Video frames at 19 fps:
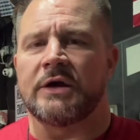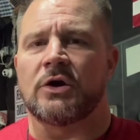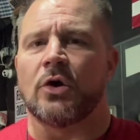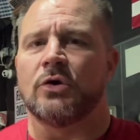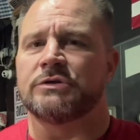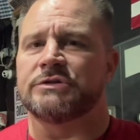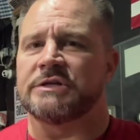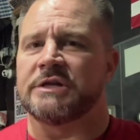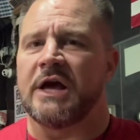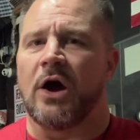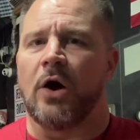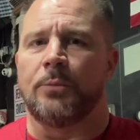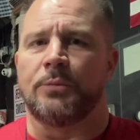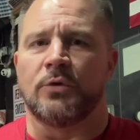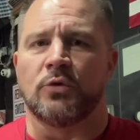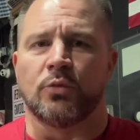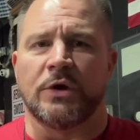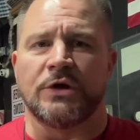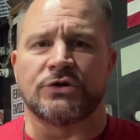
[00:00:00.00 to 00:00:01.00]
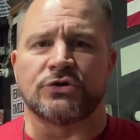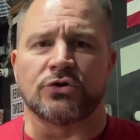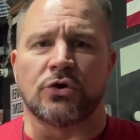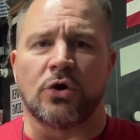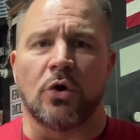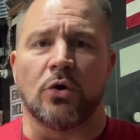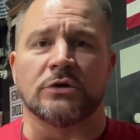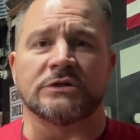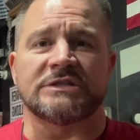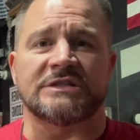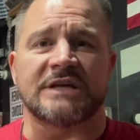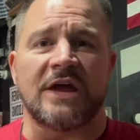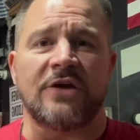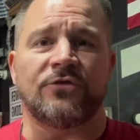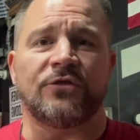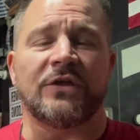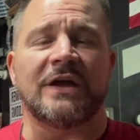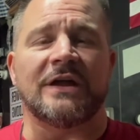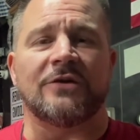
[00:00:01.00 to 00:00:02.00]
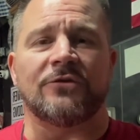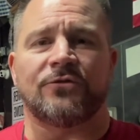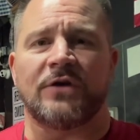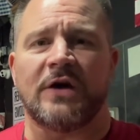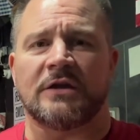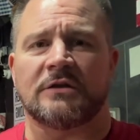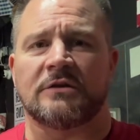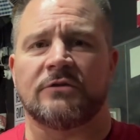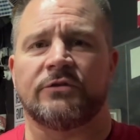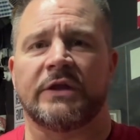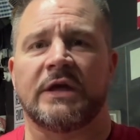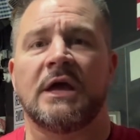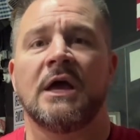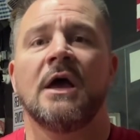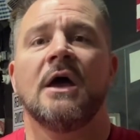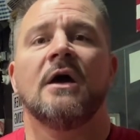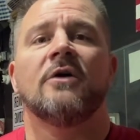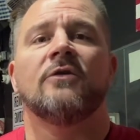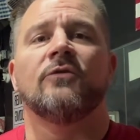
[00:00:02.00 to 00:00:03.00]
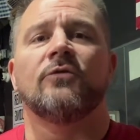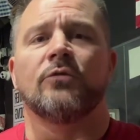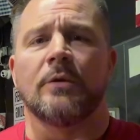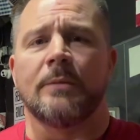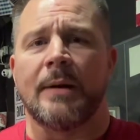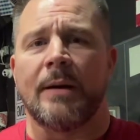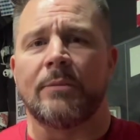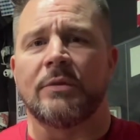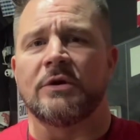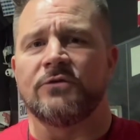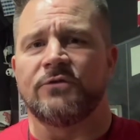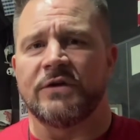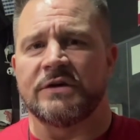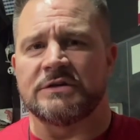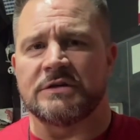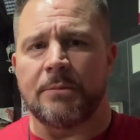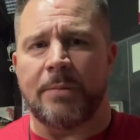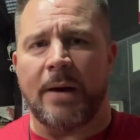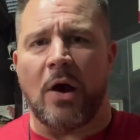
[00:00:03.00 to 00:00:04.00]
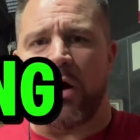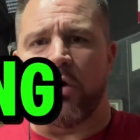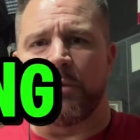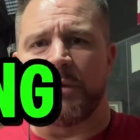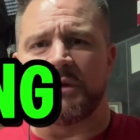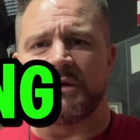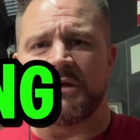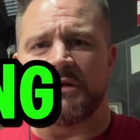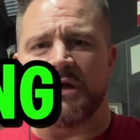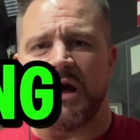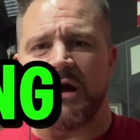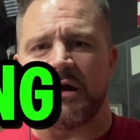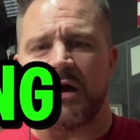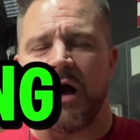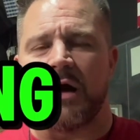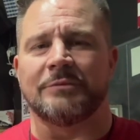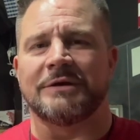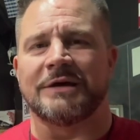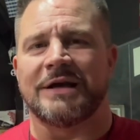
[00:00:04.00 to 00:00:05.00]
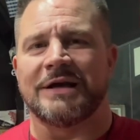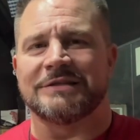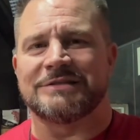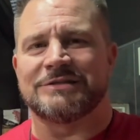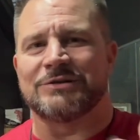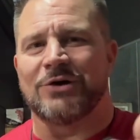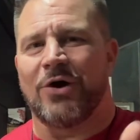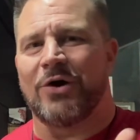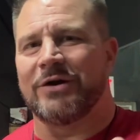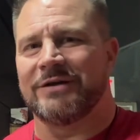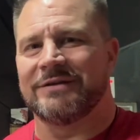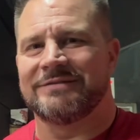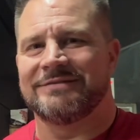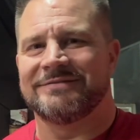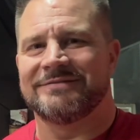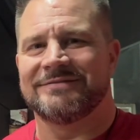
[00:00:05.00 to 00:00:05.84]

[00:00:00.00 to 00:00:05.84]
coaching to help you reach your goals safely and effectively. Remember to visit powerbuilding.com to get started.